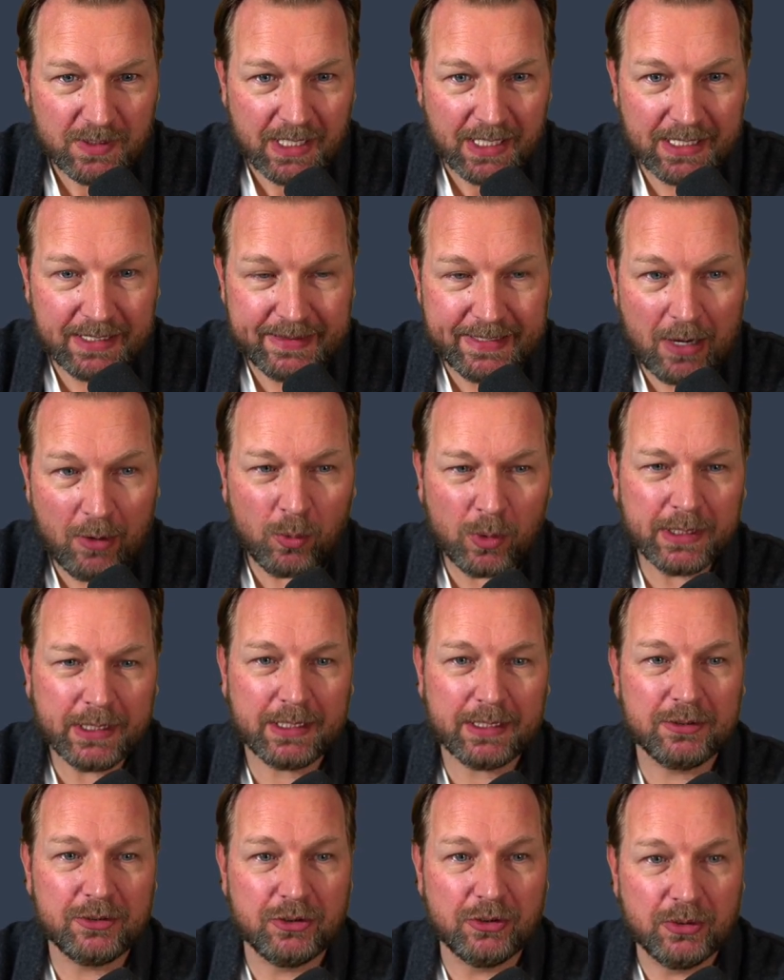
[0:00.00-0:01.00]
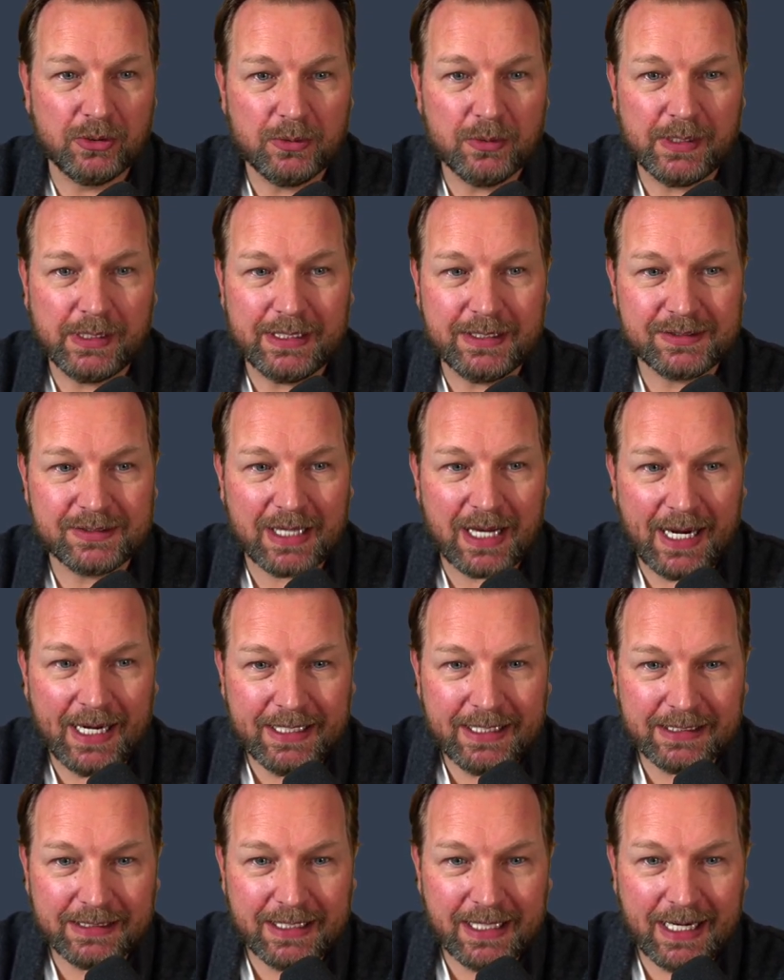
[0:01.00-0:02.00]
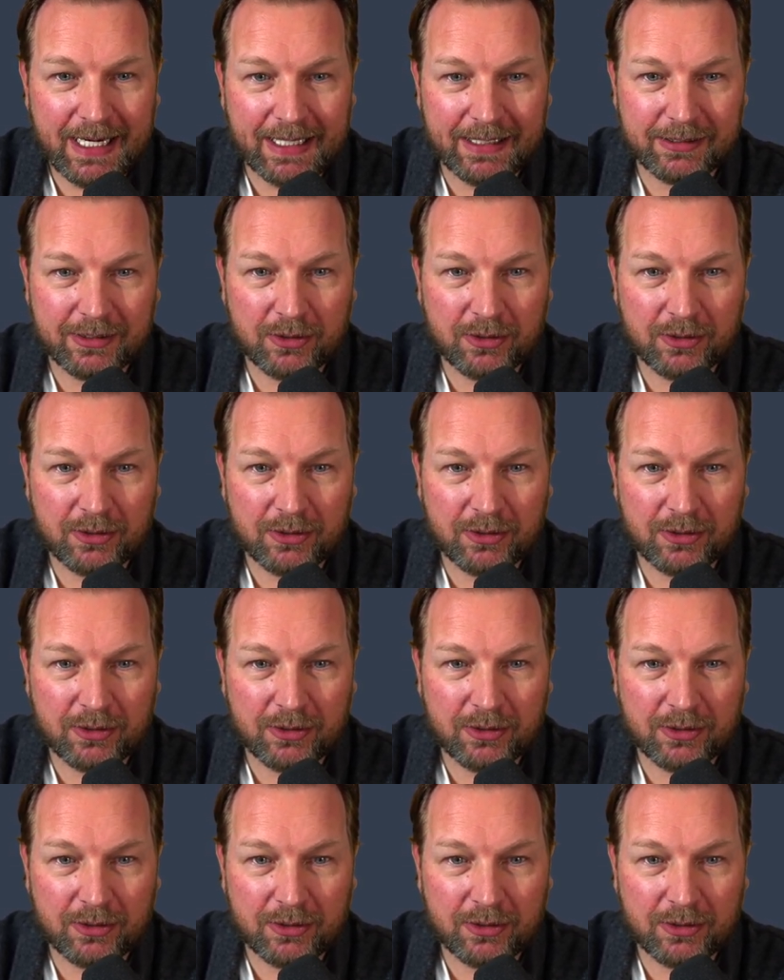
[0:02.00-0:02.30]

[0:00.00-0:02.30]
And now what I can do is I can add